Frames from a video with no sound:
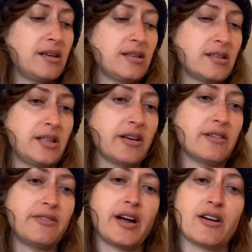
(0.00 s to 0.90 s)
a
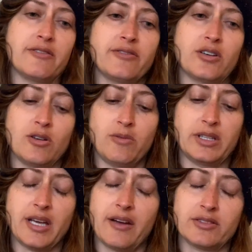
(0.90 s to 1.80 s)
clarifier for
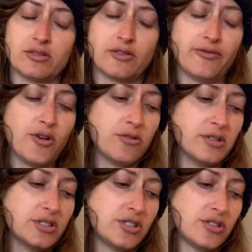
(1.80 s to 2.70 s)
what they have to look
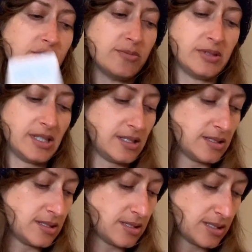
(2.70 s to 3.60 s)
forward to,
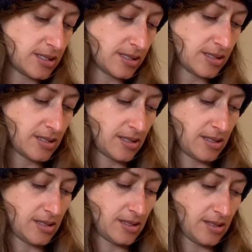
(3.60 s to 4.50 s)
please?
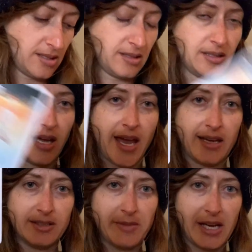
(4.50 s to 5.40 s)
The
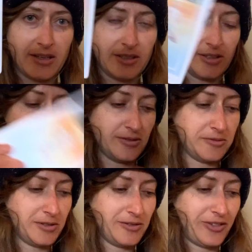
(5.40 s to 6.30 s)
Hanged Man
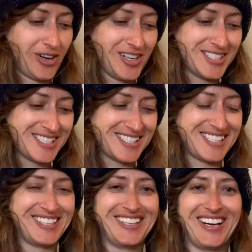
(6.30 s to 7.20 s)
reversed.